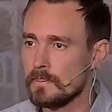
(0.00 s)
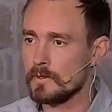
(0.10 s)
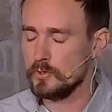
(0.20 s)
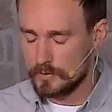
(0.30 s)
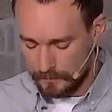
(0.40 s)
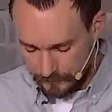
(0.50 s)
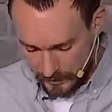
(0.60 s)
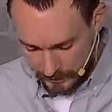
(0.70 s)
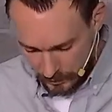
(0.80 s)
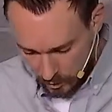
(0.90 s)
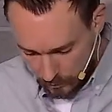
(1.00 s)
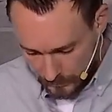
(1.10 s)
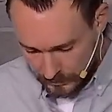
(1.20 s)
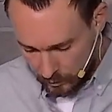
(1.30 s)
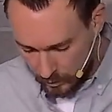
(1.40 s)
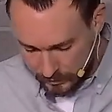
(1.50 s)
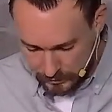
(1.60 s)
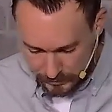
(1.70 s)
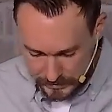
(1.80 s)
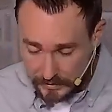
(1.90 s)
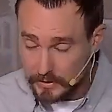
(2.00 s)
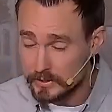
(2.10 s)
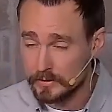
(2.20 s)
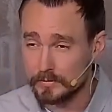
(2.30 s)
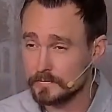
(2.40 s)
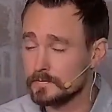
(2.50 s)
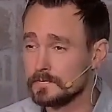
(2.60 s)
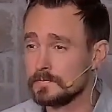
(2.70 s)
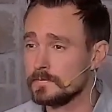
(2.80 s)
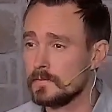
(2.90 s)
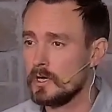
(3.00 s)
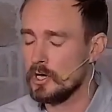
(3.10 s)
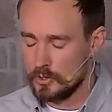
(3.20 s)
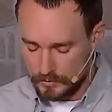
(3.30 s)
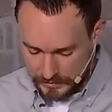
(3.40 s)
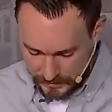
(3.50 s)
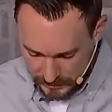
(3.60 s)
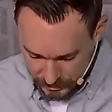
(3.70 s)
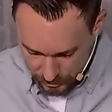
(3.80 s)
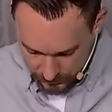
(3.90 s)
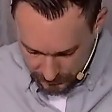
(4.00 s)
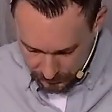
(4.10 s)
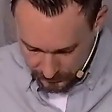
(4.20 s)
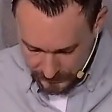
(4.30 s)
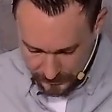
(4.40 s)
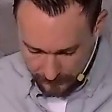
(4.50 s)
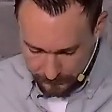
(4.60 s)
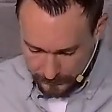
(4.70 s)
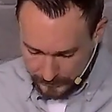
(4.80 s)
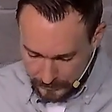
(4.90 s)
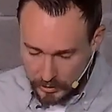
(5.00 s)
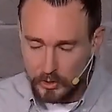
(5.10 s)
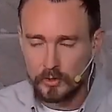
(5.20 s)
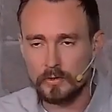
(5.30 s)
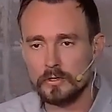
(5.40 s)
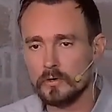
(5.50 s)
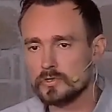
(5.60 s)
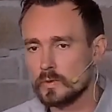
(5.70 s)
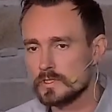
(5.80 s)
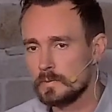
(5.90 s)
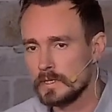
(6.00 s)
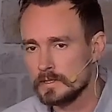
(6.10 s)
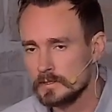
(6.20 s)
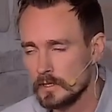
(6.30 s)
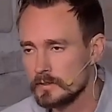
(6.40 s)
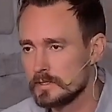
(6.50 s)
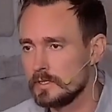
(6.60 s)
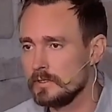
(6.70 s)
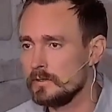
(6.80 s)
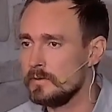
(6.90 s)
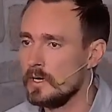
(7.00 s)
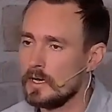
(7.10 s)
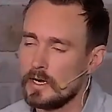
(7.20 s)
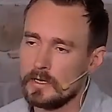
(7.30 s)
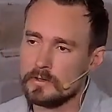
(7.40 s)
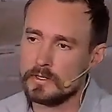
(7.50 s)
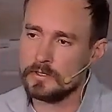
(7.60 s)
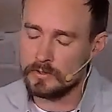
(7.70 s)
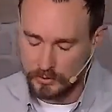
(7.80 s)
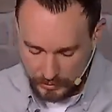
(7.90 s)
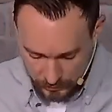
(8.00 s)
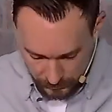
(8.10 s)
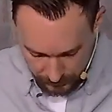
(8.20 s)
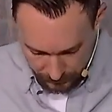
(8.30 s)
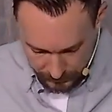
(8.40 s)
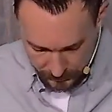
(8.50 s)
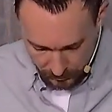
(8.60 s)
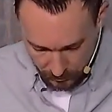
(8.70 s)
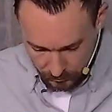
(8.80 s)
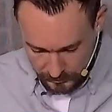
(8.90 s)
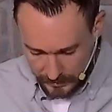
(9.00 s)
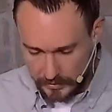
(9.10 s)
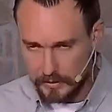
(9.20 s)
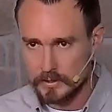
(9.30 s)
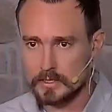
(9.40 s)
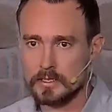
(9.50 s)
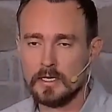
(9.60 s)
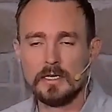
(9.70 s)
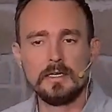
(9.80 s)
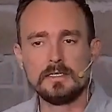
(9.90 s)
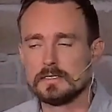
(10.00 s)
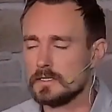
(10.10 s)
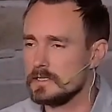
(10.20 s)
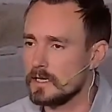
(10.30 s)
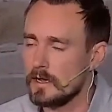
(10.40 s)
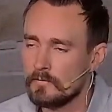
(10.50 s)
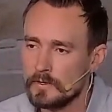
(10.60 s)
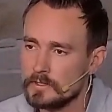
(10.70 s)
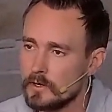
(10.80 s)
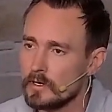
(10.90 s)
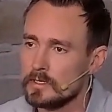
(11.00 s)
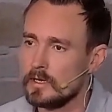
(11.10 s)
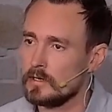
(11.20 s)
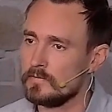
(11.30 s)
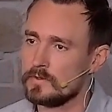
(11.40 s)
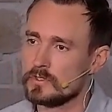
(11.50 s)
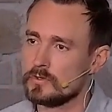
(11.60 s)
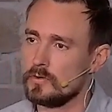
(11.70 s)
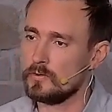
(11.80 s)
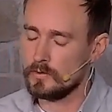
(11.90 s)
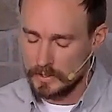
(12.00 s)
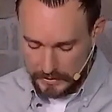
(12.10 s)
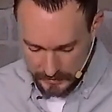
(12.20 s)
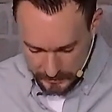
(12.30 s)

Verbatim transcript: You can find hope in the one who sees you who sees you in your suffering, who knows what's been done to you, either in your youth or in your old age. He sees every dark night of the soul. He